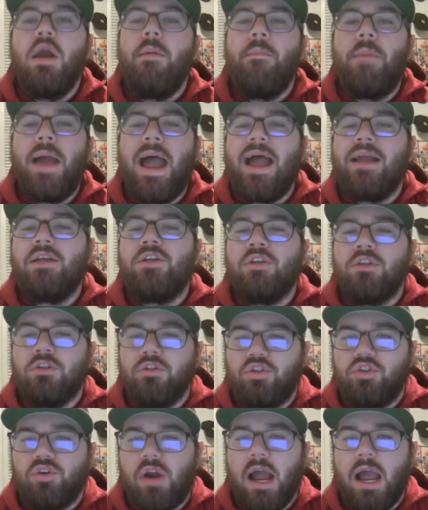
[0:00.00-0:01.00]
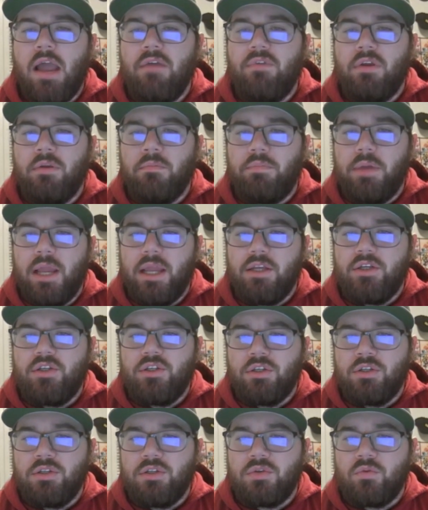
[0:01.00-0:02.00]
Passion, drive, and
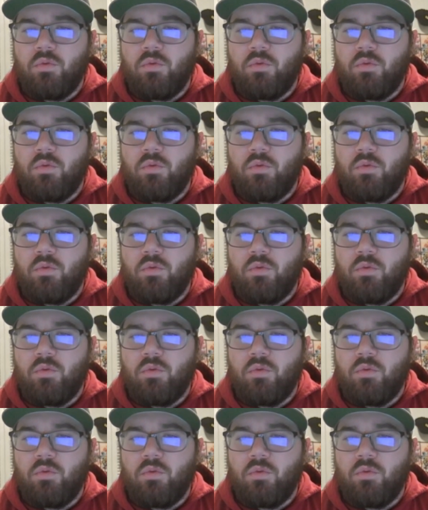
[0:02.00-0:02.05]
patience.